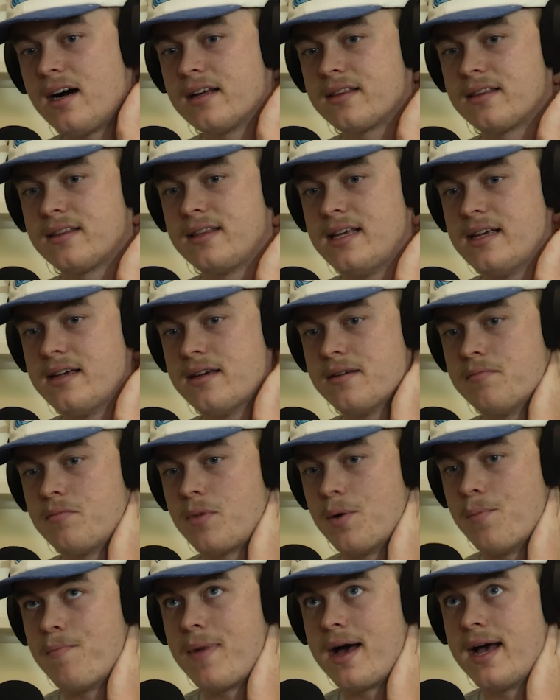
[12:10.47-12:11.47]
I think
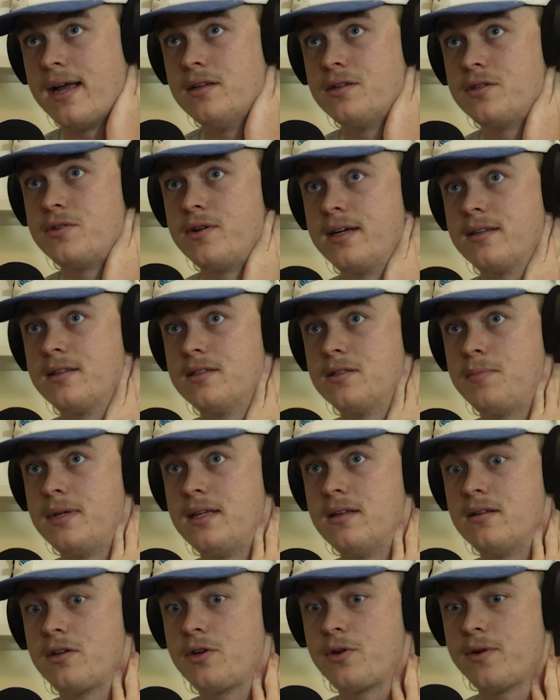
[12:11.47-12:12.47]
my main strength has
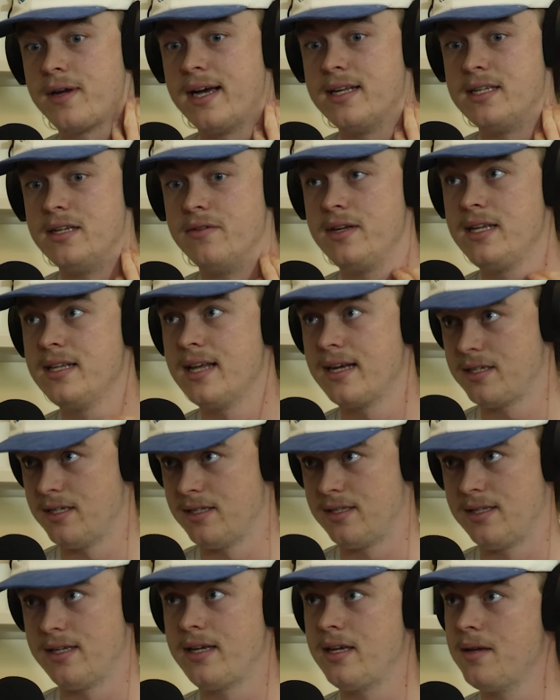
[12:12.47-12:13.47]
been creativity and
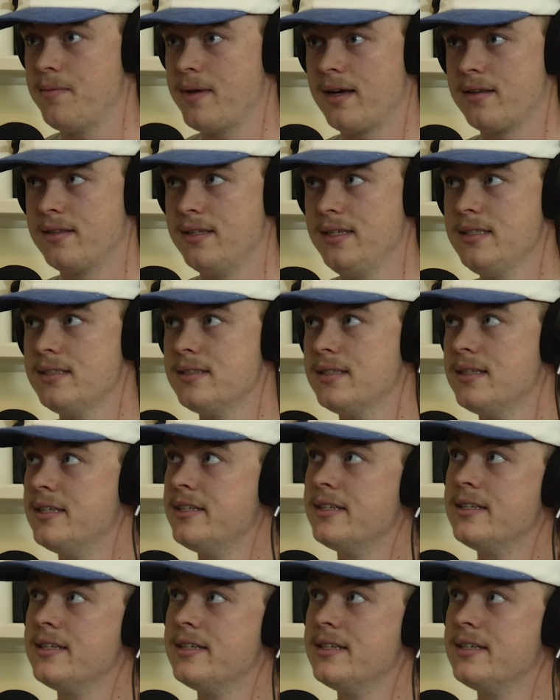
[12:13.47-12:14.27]
actually thinking about things.